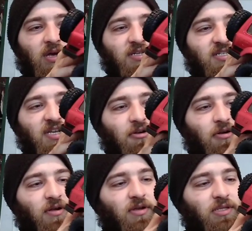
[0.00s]
a
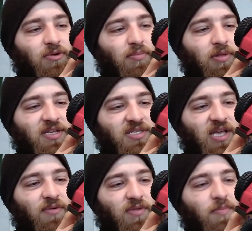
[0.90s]
sticker to replace
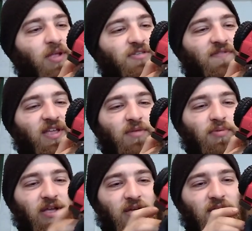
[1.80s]
that with a Pennsylvania
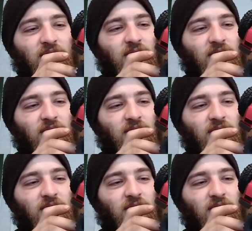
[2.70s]
plate.